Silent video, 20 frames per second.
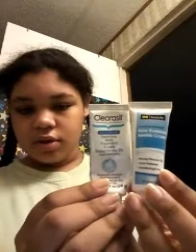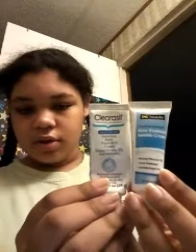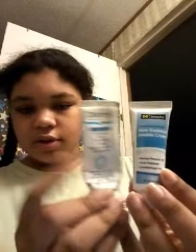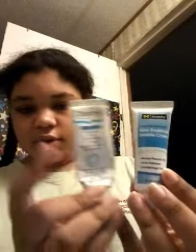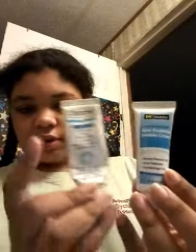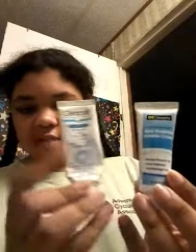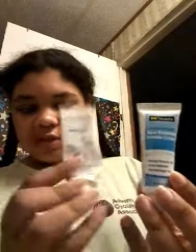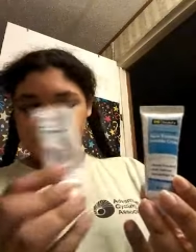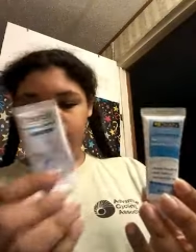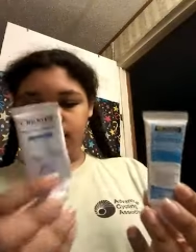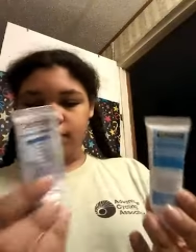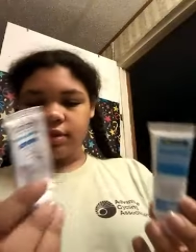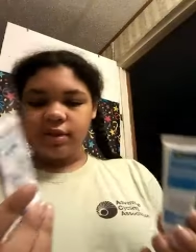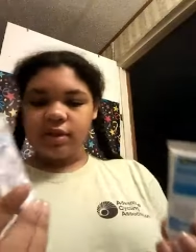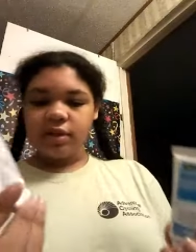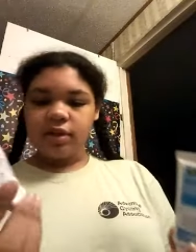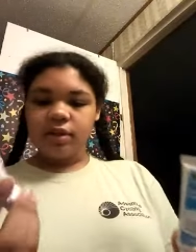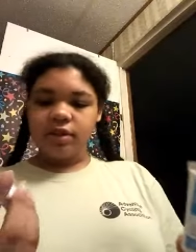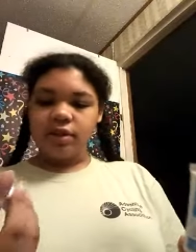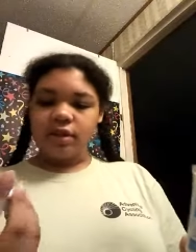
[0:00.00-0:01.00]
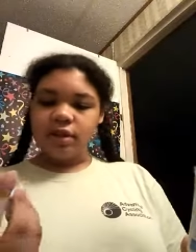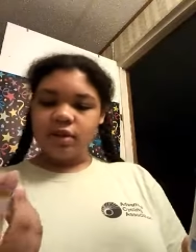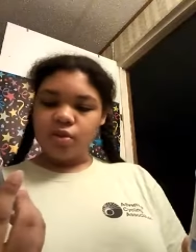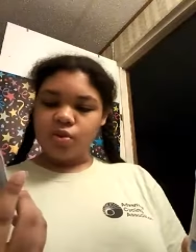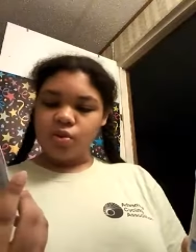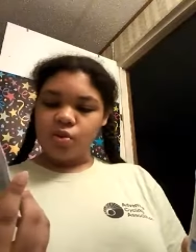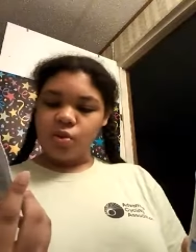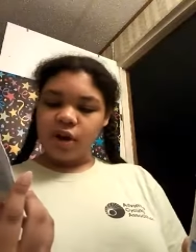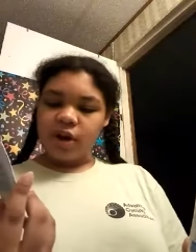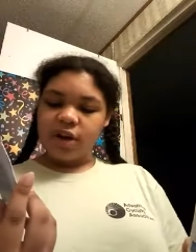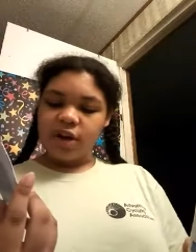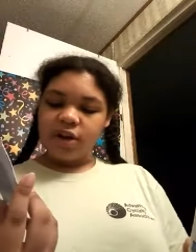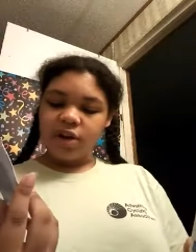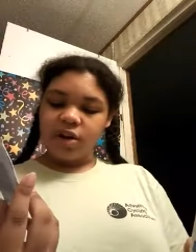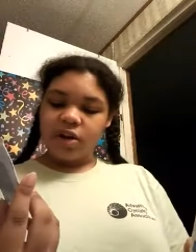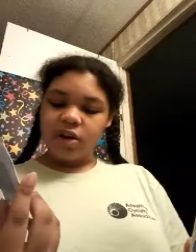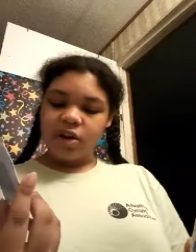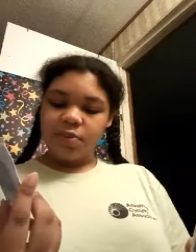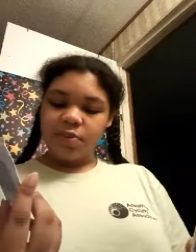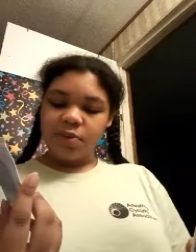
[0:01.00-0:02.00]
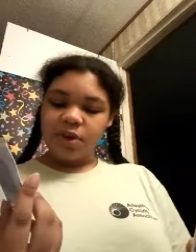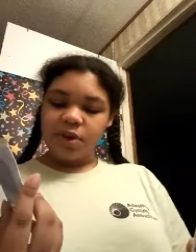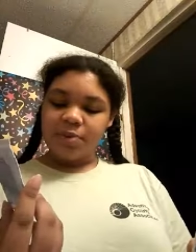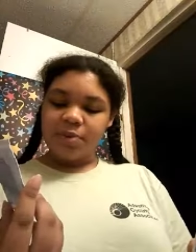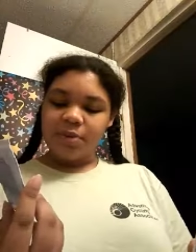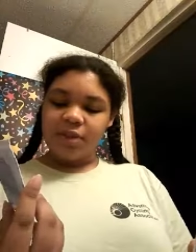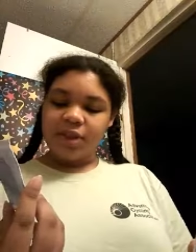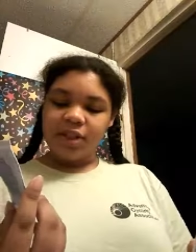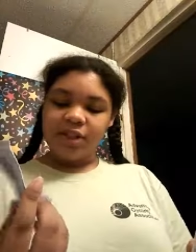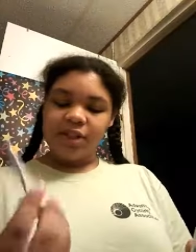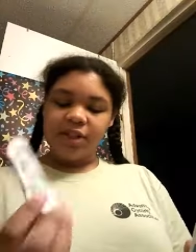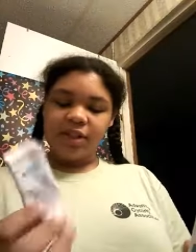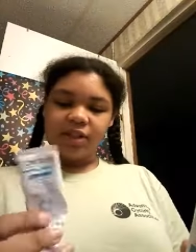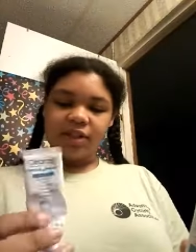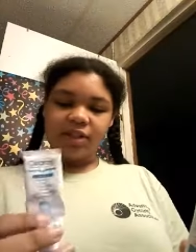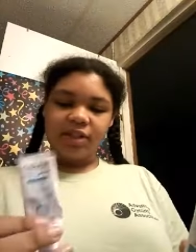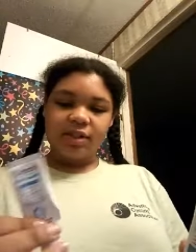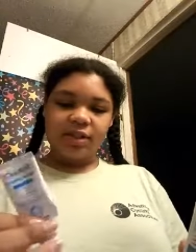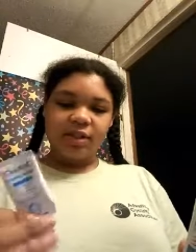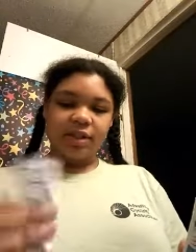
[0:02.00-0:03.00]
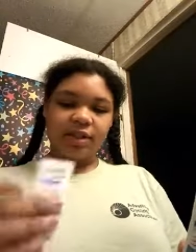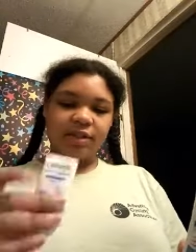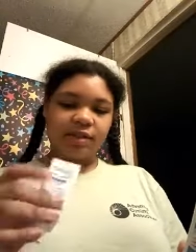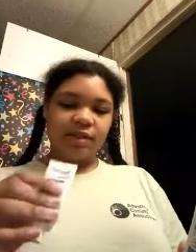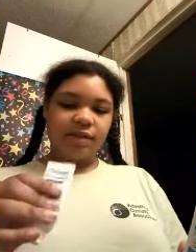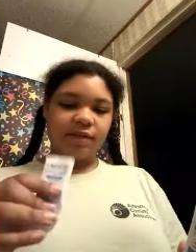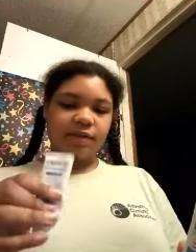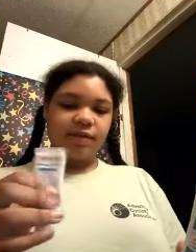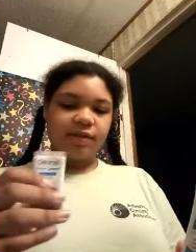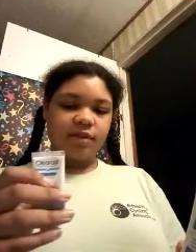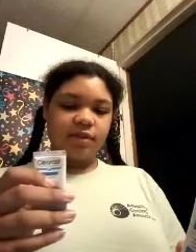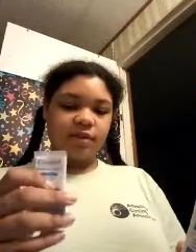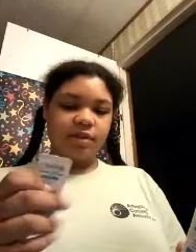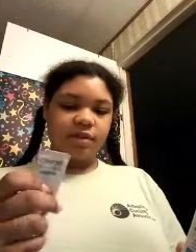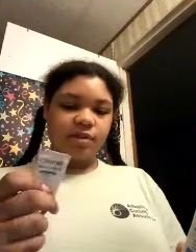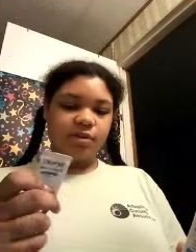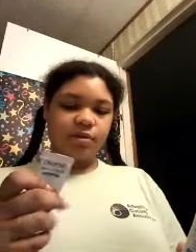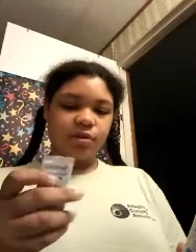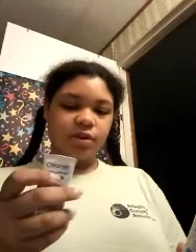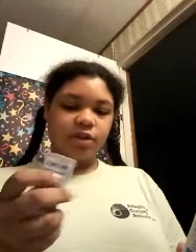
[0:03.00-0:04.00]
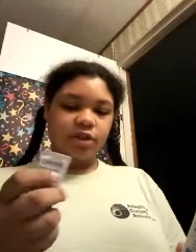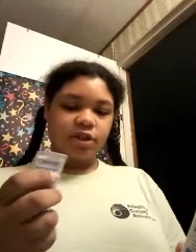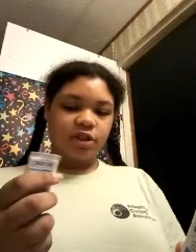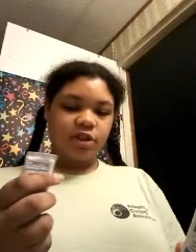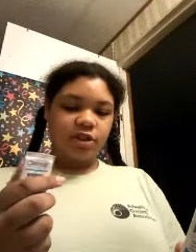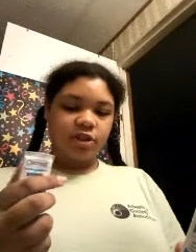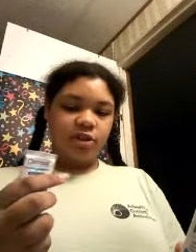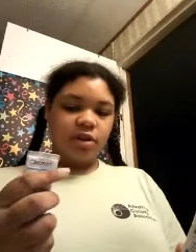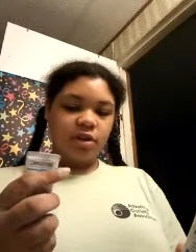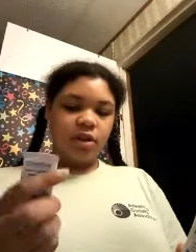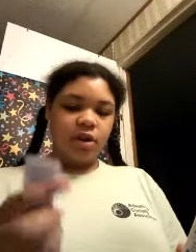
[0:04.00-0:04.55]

So this one's a little wider, or maybe that's just because I've squished